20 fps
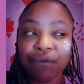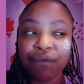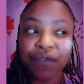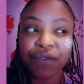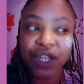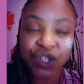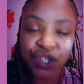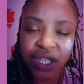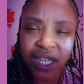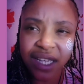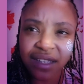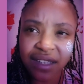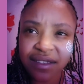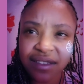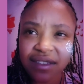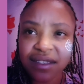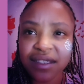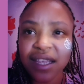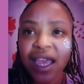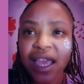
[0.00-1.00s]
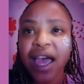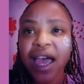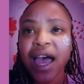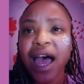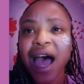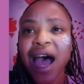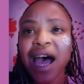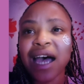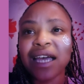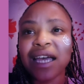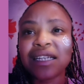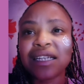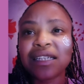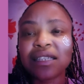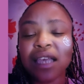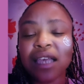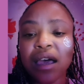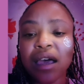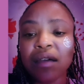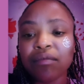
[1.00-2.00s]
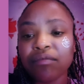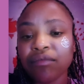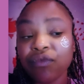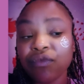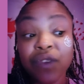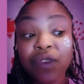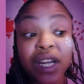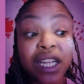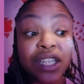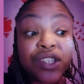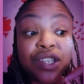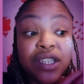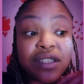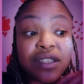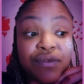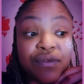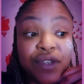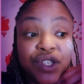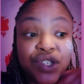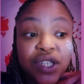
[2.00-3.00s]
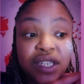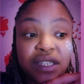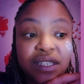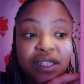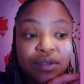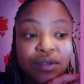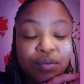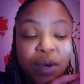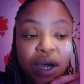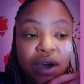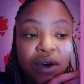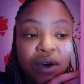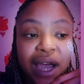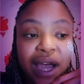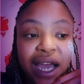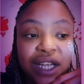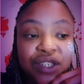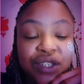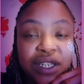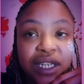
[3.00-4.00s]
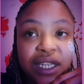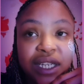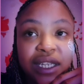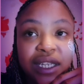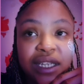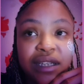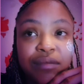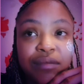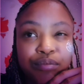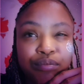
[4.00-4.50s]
visionists, and religious visions as well actually